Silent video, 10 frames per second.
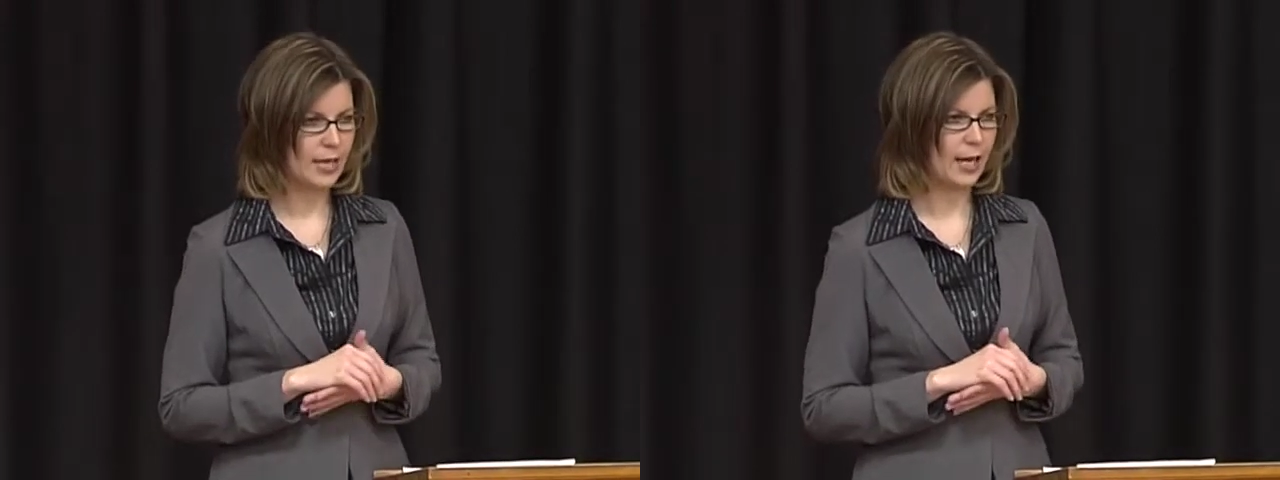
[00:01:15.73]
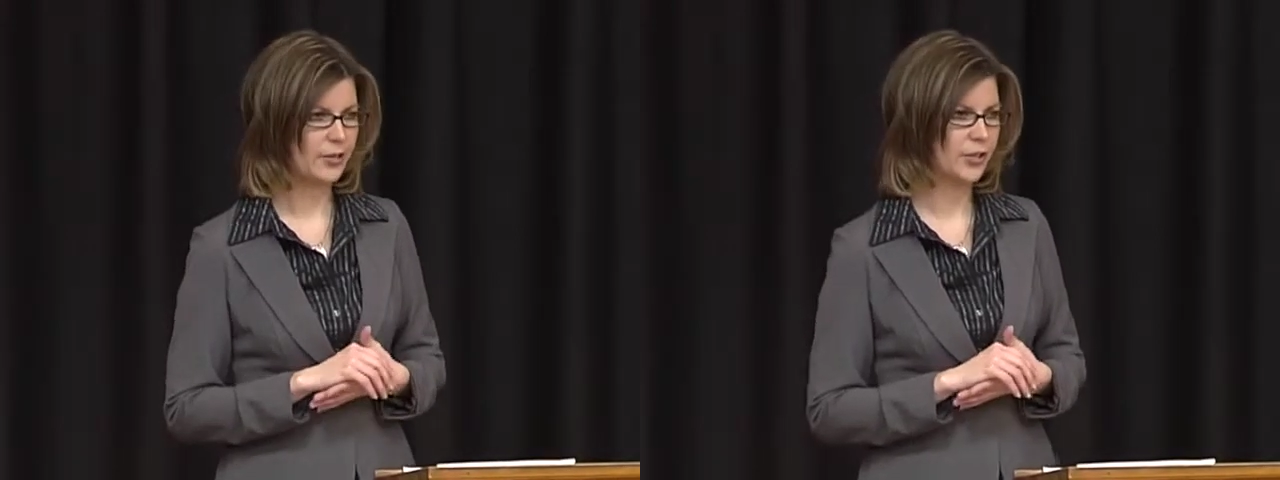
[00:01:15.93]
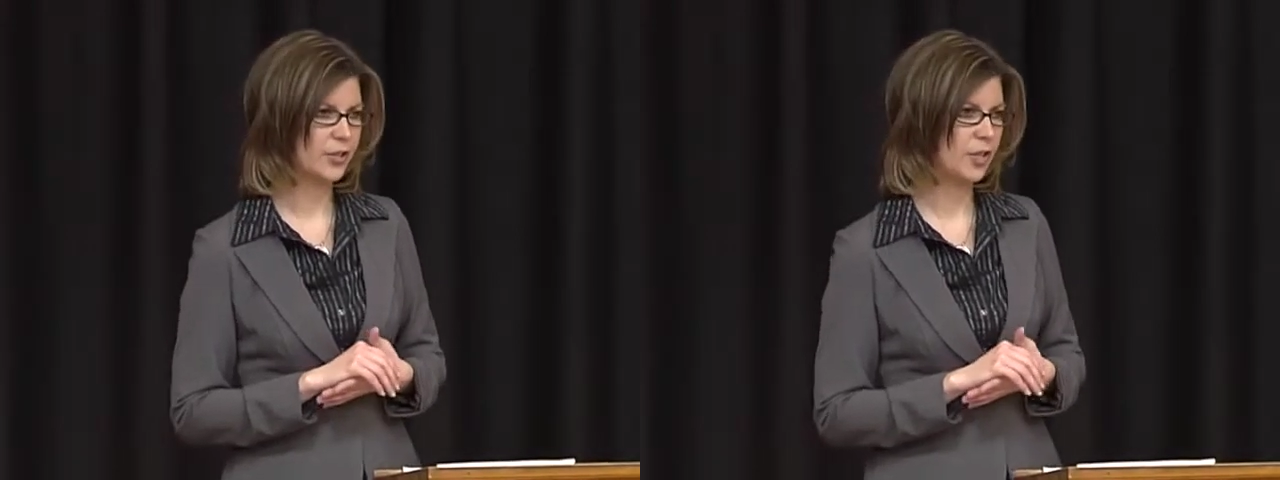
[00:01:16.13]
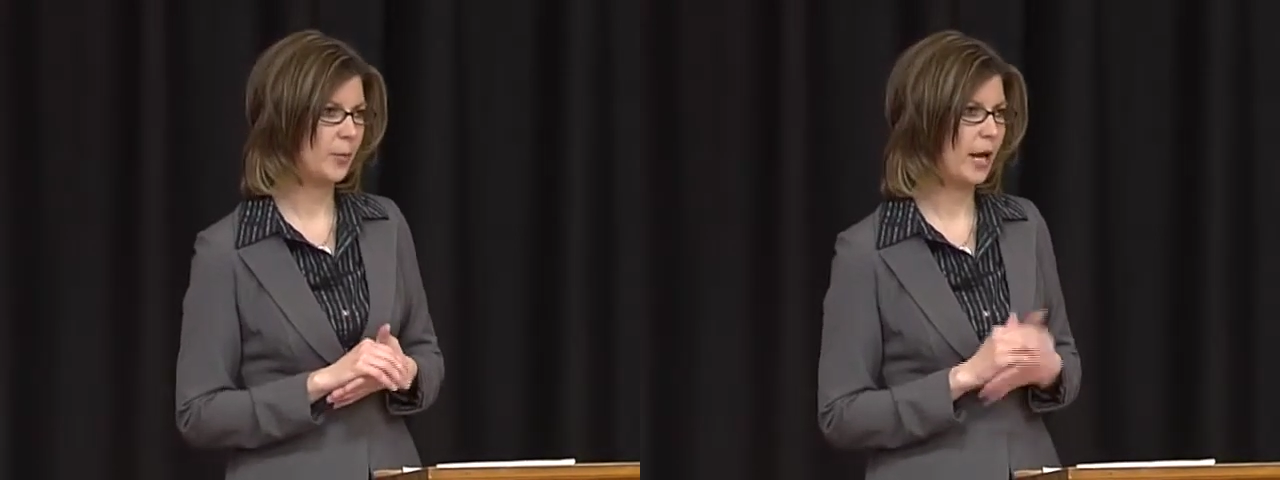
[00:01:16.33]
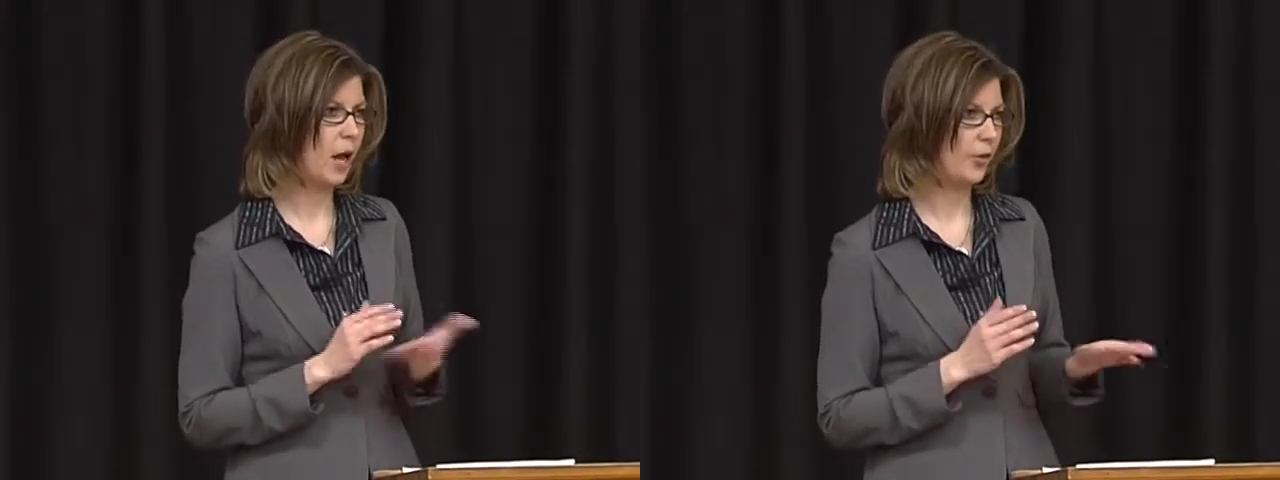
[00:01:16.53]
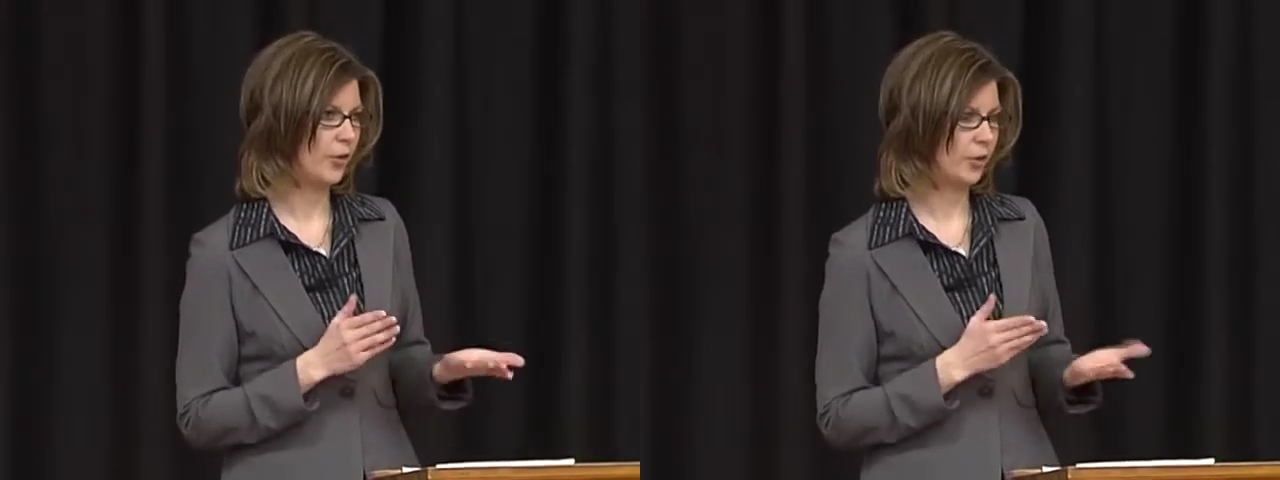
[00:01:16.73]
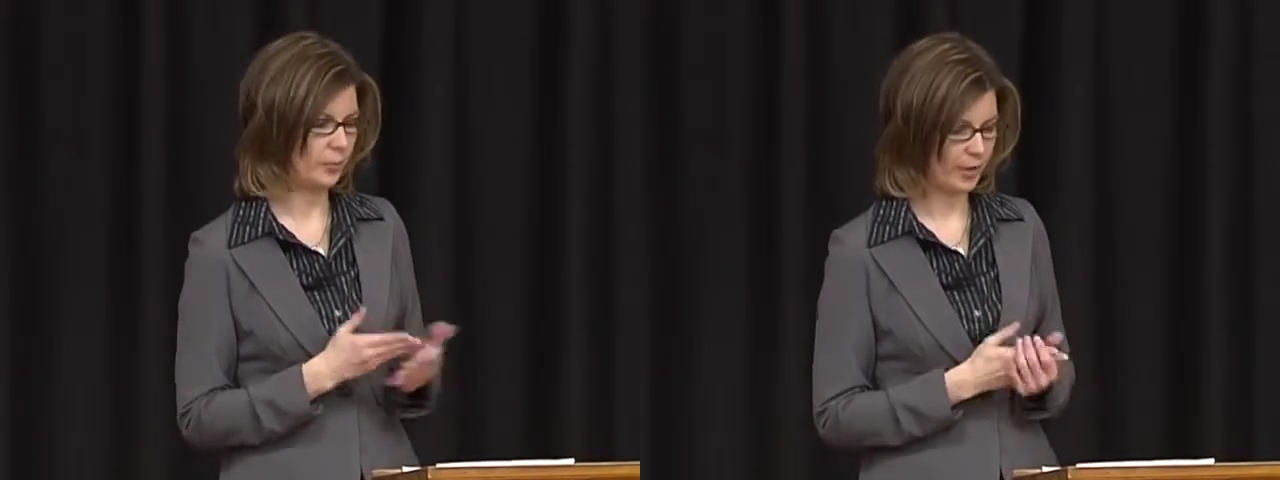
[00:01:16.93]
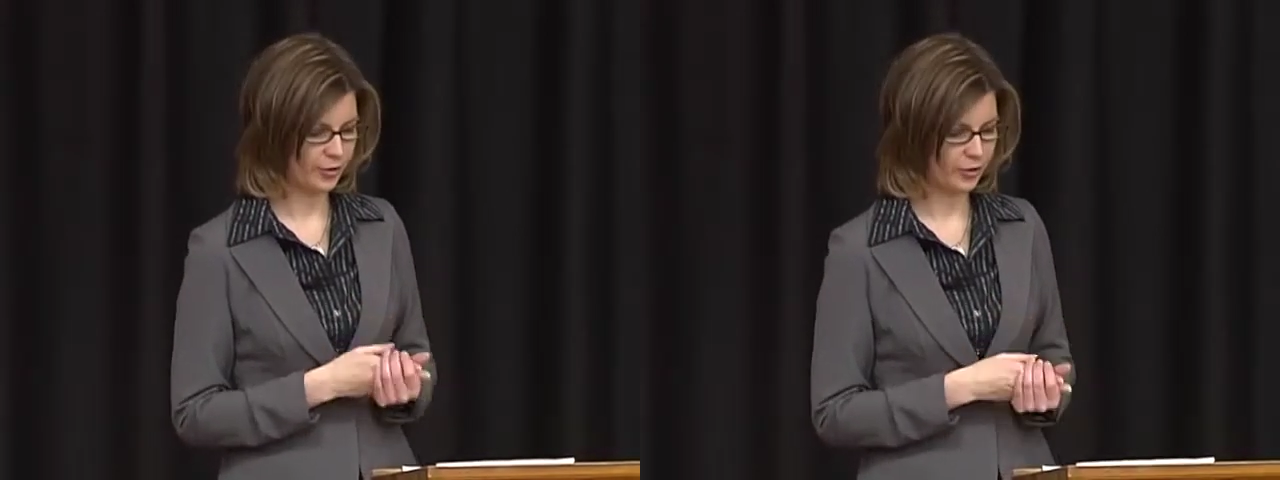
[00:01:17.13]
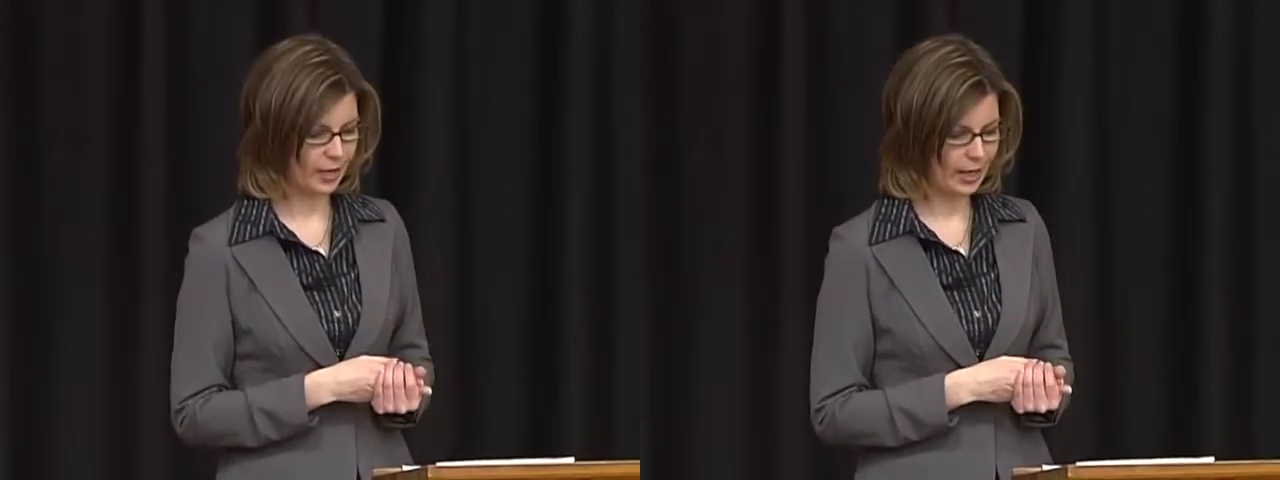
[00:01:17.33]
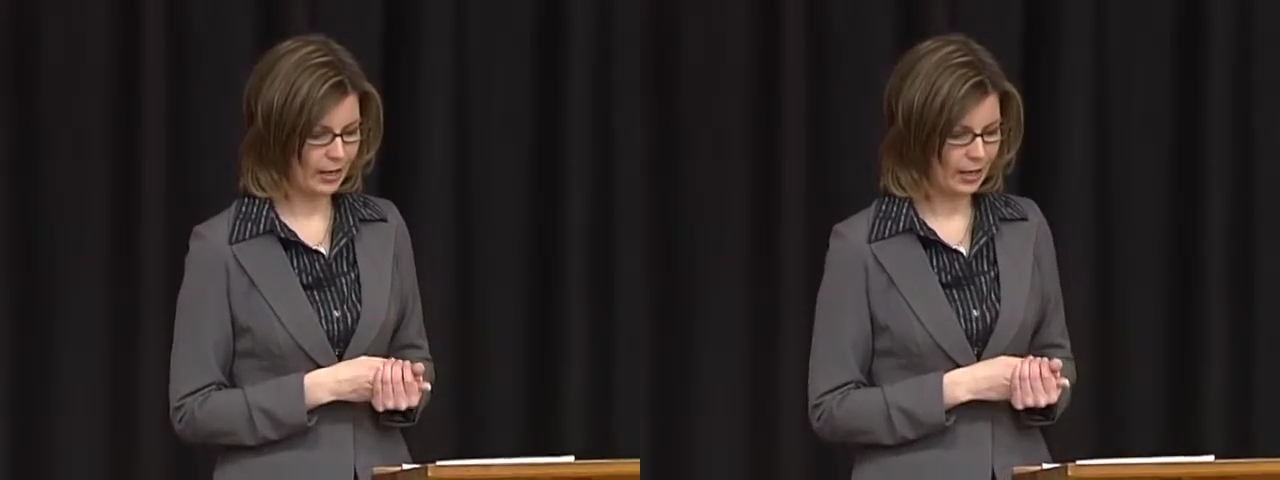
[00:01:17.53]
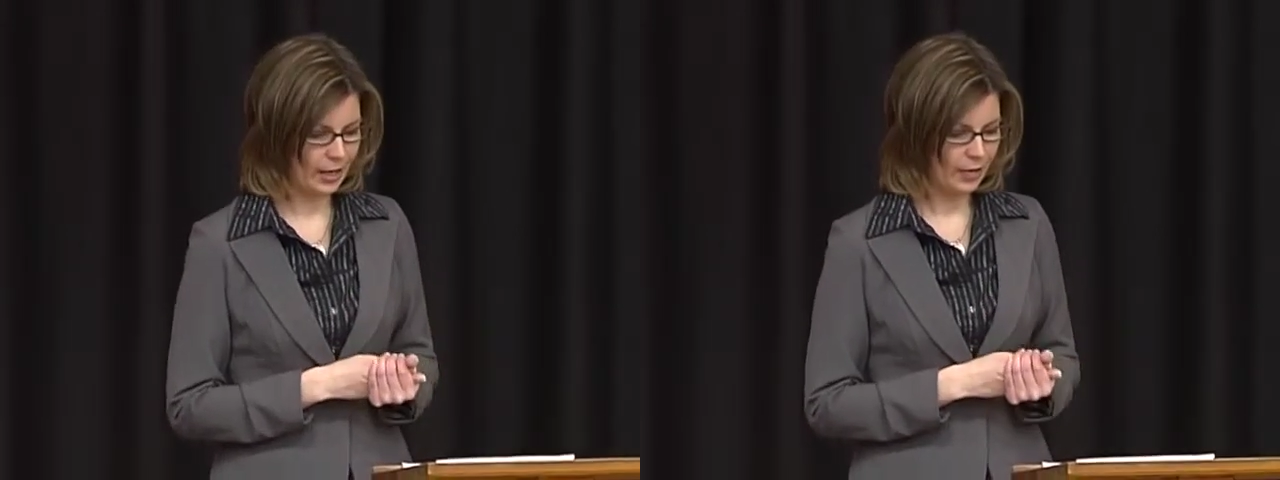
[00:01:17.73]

actually determine how they're going to measure that.